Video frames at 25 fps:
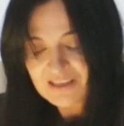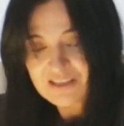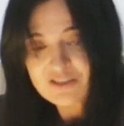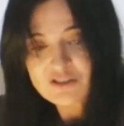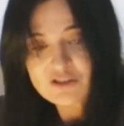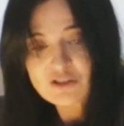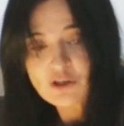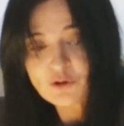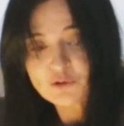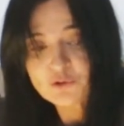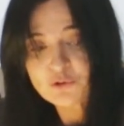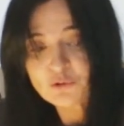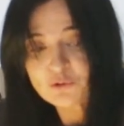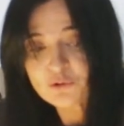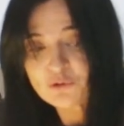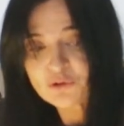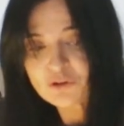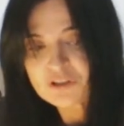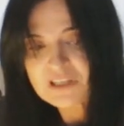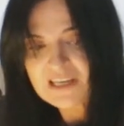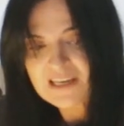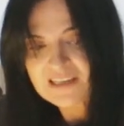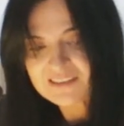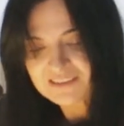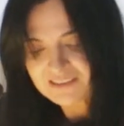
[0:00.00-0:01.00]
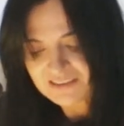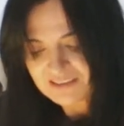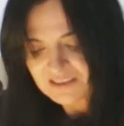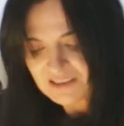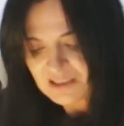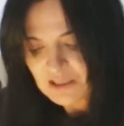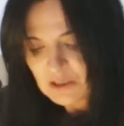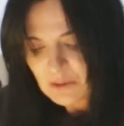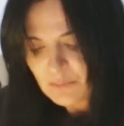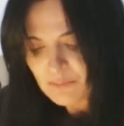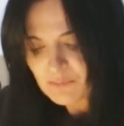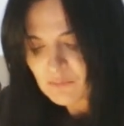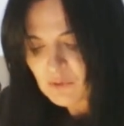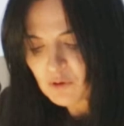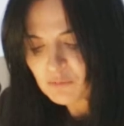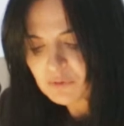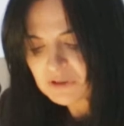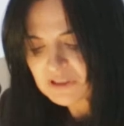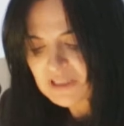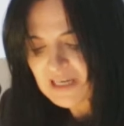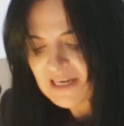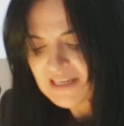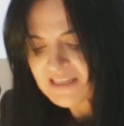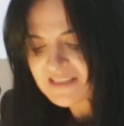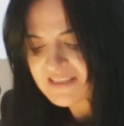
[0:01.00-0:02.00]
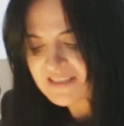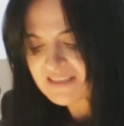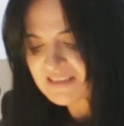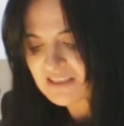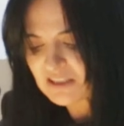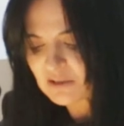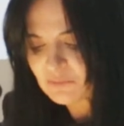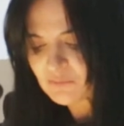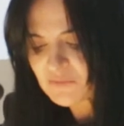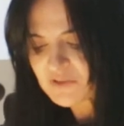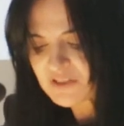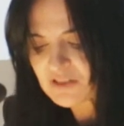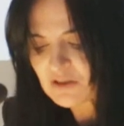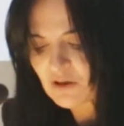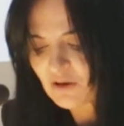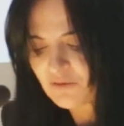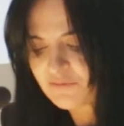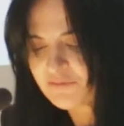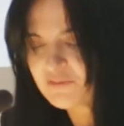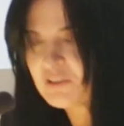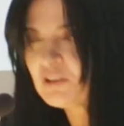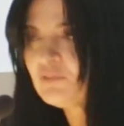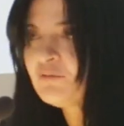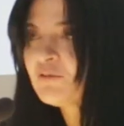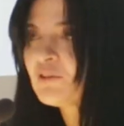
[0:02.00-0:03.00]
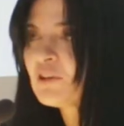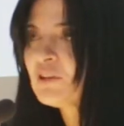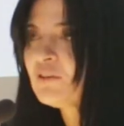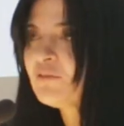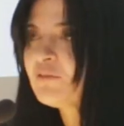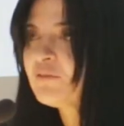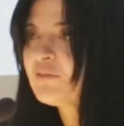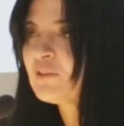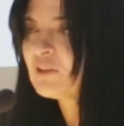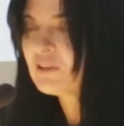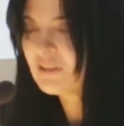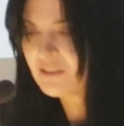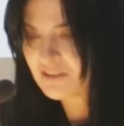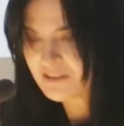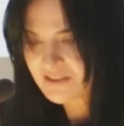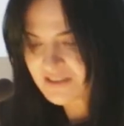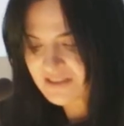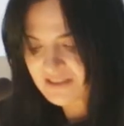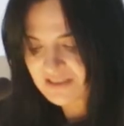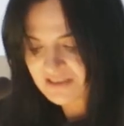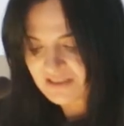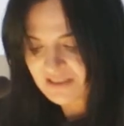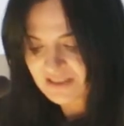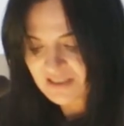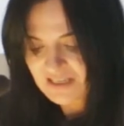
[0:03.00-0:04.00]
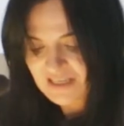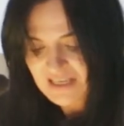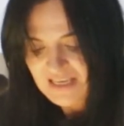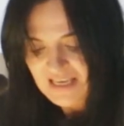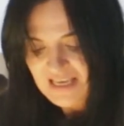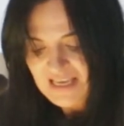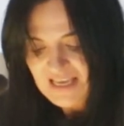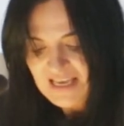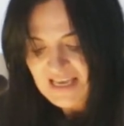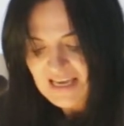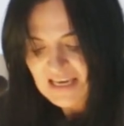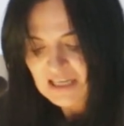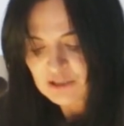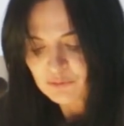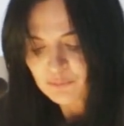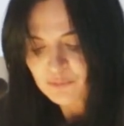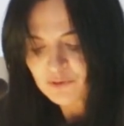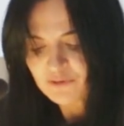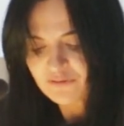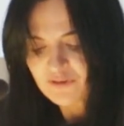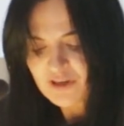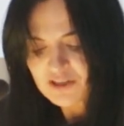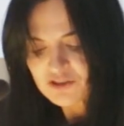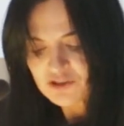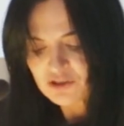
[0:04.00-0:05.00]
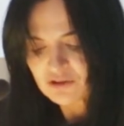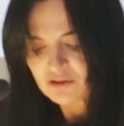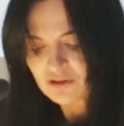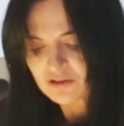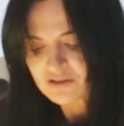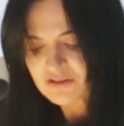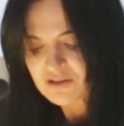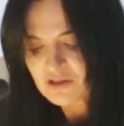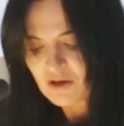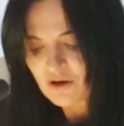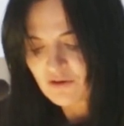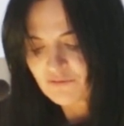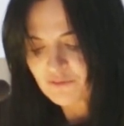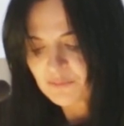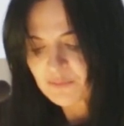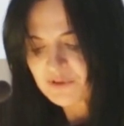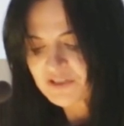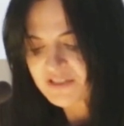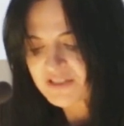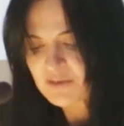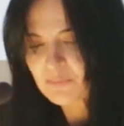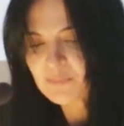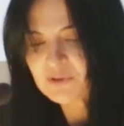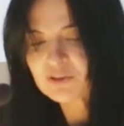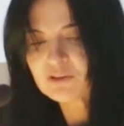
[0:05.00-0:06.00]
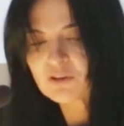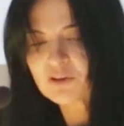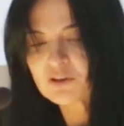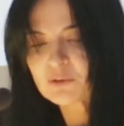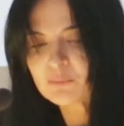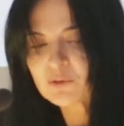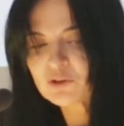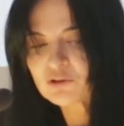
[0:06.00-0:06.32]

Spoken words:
So to do that, mobilize teams of different fields and professionals of participatory